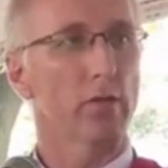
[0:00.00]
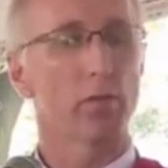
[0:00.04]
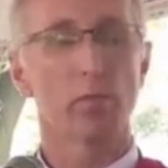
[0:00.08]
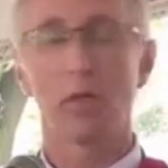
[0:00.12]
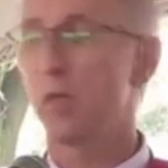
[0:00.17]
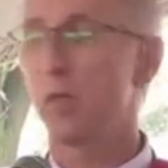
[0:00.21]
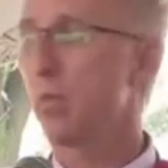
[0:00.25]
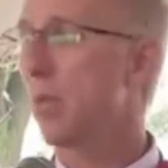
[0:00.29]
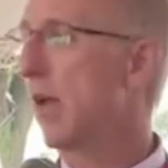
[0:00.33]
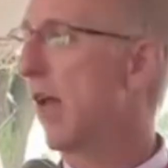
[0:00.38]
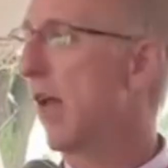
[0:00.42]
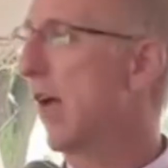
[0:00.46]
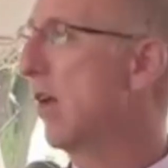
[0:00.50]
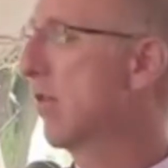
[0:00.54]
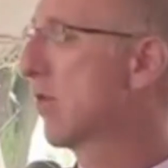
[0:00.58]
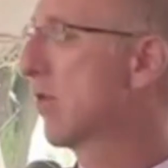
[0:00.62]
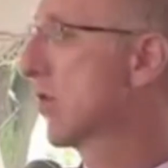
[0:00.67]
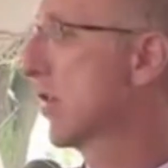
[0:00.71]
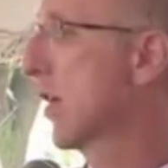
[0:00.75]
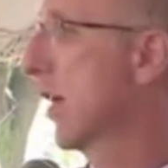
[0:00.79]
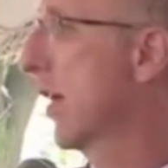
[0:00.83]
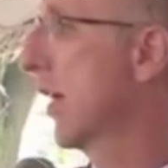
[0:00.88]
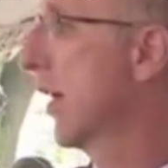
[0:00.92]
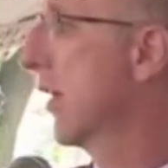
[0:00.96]
people
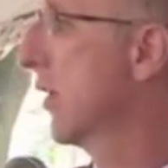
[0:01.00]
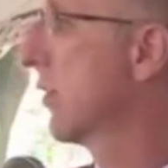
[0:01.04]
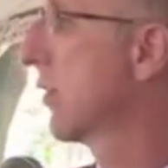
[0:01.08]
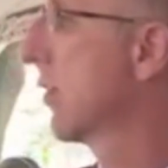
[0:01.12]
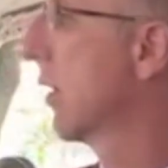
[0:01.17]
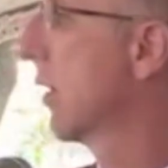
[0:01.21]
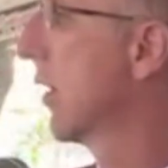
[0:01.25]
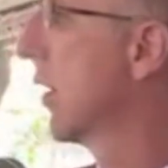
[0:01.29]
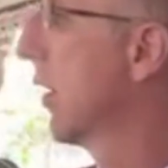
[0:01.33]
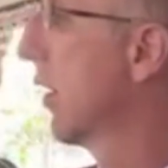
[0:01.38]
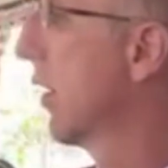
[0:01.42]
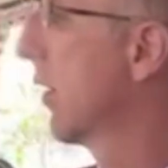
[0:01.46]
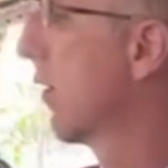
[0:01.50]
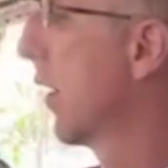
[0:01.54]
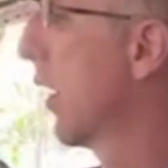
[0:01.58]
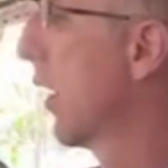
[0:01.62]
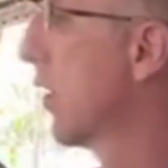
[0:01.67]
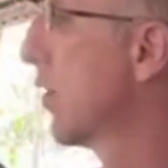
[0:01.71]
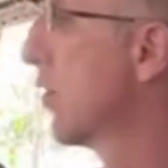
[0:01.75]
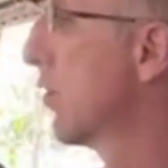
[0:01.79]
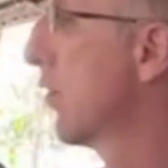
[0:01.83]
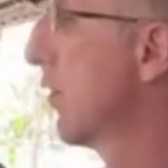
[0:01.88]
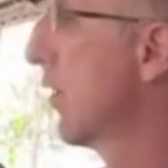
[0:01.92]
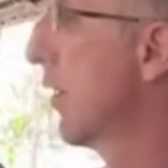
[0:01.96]
outside
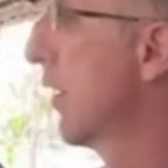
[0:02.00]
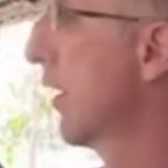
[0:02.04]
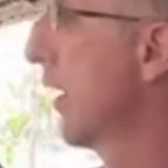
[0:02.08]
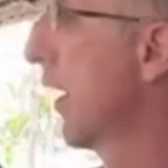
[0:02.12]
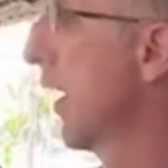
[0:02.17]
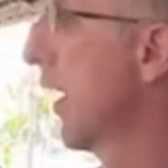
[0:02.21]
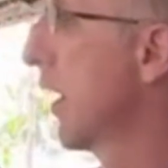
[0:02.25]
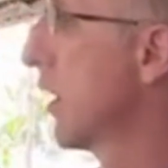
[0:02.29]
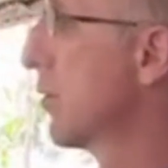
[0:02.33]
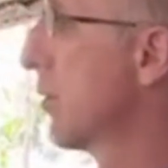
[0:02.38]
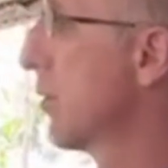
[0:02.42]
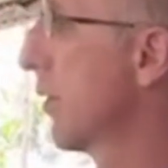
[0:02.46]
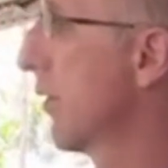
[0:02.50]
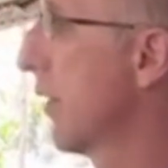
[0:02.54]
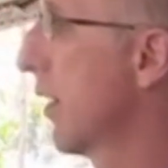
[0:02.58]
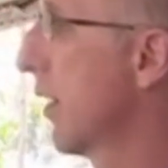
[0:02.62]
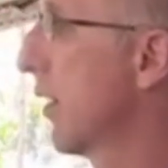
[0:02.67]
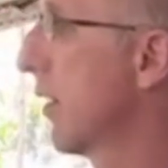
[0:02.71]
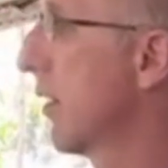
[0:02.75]
those you engage with on a